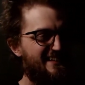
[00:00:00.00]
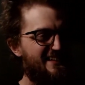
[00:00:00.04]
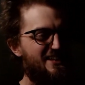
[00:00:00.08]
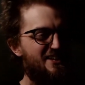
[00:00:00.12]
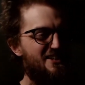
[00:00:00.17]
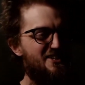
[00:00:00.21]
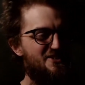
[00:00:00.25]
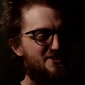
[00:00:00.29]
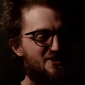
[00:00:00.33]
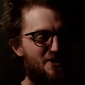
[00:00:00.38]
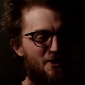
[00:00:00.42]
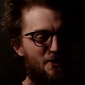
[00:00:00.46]

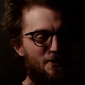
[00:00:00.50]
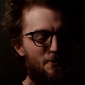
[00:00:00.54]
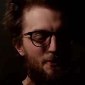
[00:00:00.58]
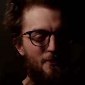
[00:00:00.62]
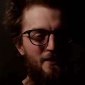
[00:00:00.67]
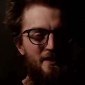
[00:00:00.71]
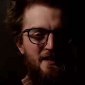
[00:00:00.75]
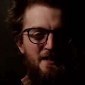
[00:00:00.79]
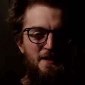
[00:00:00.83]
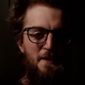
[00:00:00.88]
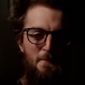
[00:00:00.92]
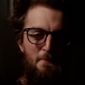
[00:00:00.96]
So,
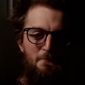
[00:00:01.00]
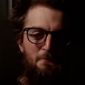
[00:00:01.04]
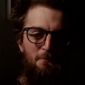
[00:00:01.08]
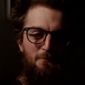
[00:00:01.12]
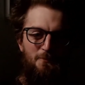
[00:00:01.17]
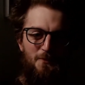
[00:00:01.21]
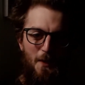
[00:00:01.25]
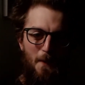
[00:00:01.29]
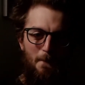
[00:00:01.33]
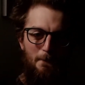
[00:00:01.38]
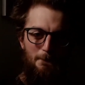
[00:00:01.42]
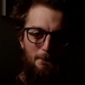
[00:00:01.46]

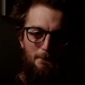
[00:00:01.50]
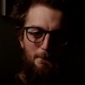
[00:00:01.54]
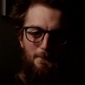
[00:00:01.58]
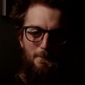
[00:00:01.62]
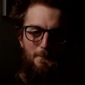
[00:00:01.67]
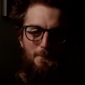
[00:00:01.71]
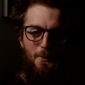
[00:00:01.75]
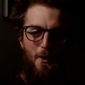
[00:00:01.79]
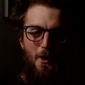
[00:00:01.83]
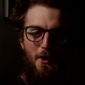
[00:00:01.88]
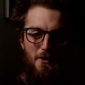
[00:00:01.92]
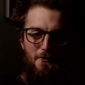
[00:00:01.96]

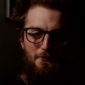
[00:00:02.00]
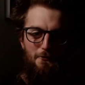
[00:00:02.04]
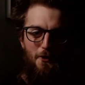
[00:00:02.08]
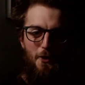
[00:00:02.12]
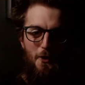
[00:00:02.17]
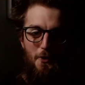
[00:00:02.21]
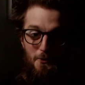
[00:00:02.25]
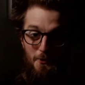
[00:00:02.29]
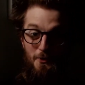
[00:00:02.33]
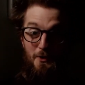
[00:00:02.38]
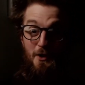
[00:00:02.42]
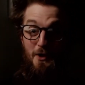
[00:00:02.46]

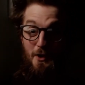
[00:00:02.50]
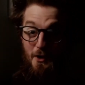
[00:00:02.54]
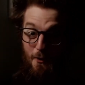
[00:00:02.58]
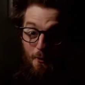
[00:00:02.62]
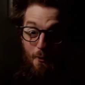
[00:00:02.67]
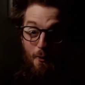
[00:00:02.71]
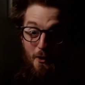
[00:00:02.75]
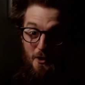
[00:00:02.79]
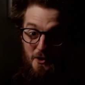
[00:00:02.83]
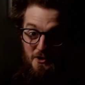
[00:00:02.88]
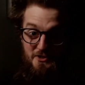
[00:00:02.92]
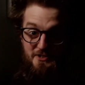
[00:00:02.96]
PinePhone,
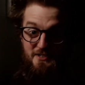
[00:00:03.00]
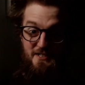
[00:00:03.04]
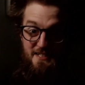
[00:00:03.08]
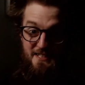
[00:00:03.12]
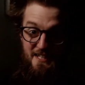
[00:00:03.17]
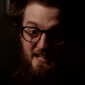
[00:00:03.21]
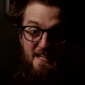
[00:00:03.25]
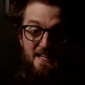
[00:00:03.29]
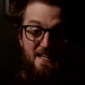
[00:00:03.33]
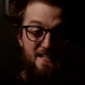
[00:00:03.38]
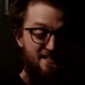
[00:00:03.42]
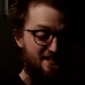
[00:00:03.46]
whilst it's
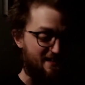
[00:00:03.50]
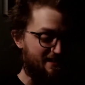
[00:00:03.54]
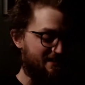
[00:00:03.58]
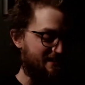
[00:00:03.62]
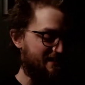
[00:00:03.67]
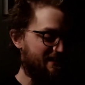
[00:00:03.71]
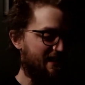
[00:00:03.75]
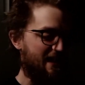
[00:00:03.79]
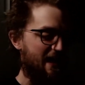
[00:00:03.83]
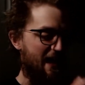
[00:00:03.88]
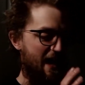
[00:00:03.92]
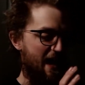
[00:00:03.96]
here,
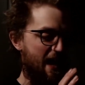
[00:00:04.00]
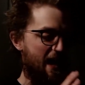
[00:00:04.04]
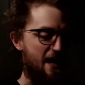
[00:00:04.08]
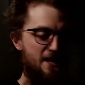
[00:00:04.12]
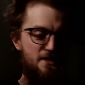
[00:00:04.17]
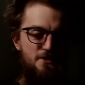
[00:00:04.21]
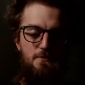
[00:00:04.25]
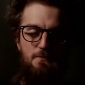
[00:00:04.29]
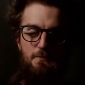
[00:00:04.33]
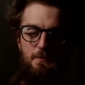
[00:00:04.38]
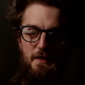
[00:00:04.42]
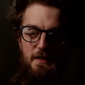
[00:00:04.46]

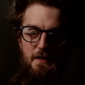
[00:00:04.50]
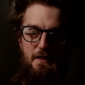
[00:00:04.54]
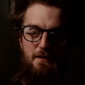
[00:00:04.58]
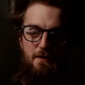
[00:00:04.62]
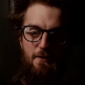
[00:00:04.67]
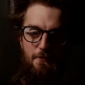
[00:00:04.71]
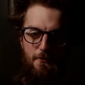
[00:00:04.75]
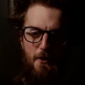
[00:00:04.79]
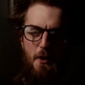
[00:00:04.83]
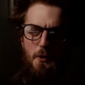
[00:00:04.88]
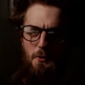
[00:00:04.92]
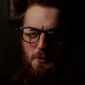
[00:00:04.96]
hasn't been a
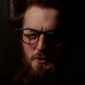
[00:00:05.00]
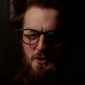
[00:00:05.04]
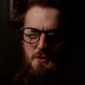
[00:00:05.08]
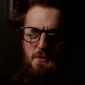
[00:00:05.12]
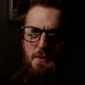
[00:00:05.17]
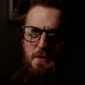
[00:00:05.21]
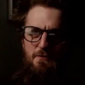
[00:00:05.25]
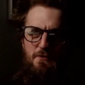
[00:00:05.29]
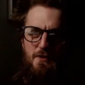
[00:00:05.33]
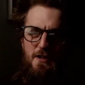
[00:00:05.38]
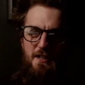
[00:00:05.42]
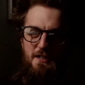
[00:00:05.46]
focus. I
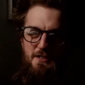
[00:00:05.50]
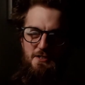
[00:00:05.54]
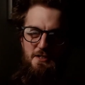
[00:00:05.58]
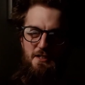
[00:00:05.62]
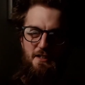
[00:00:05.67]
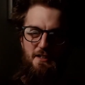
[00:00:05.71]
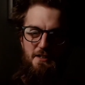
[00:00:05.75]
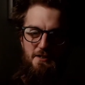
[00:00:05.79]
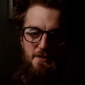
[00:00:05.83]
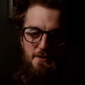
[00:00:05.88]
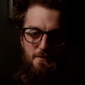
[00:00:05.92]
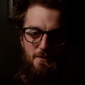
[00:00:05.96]
mean,
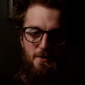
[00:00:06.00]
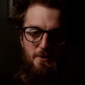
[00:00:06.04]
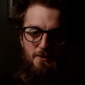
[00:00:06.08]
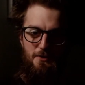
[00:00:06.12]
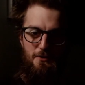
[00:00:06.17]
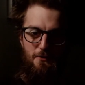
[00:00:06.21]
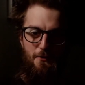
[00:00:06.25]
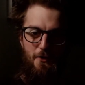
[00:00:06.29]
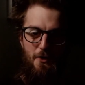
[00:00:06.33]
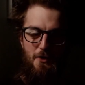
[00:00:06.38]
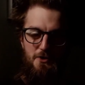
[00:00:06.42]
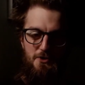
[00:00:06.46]
realistically, a
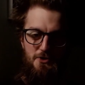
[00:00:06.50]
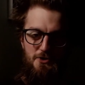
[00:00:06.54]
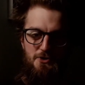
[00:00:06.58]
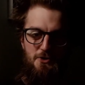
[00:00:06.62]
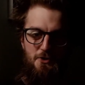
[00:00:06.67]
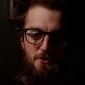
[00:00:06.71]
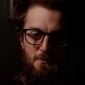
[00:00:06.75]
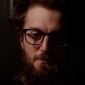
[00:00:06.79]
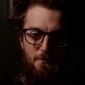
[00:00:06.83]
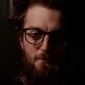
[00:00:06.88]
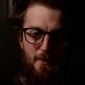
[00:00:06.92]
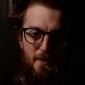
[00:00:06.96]
device
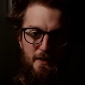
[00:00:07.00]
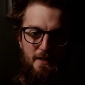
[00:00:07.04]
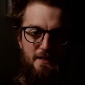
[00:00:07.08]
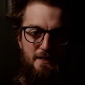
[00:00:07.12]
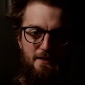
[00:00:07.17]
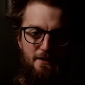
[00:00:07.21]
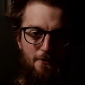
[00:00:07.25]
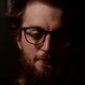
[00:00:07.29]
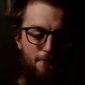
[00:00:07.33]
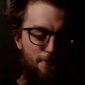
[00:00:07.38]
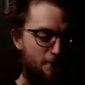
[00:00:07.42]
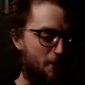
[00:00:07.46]
shouldn't be
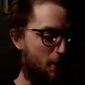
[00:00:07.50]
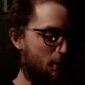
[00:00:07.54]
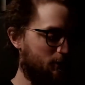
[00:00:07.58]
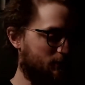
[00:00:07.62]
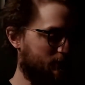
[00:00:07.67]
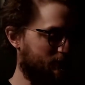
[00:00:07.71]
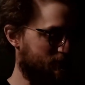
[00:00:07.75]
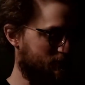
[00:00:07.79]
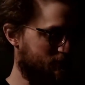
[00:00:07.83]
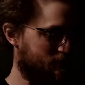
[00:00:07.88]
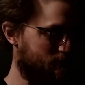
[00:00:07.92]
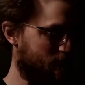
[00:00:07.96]
a
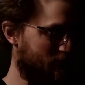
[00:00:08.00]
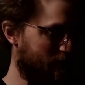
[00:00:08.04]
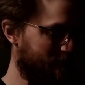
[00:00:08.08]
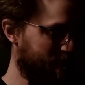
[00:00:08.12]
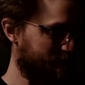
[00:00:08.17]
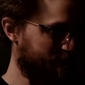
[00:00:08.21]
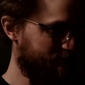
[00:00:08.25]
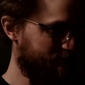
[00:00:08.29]
focus, but